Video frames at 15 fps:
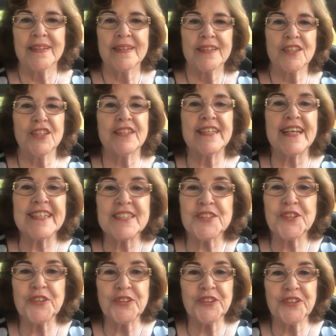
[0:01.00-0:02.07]
good day
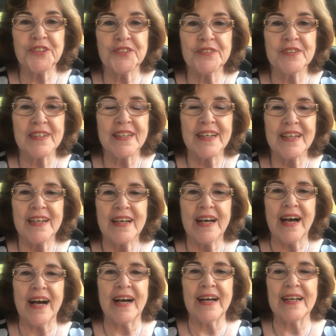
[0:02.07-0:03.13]
to you.
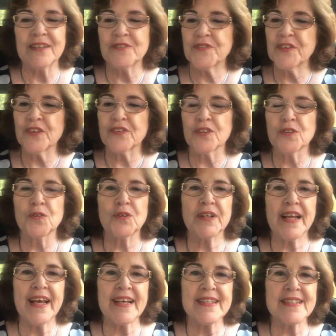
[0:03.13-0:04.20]
I feel the Lord
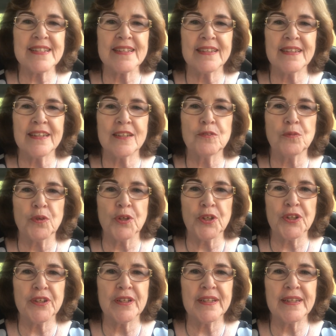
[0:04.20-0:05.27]
has a
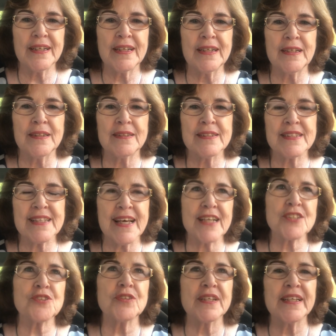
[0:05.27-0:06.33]
word. It's
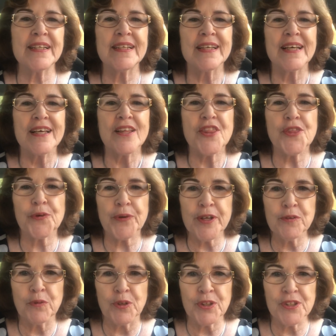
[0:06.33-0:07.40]
actually three
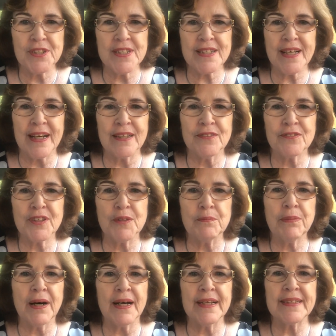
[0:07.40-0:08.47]
words kind of
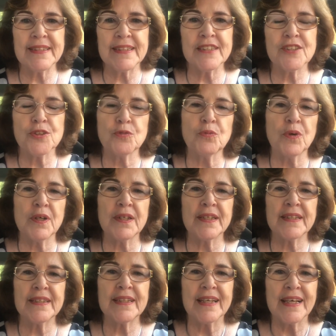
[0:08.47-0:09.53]
combined into one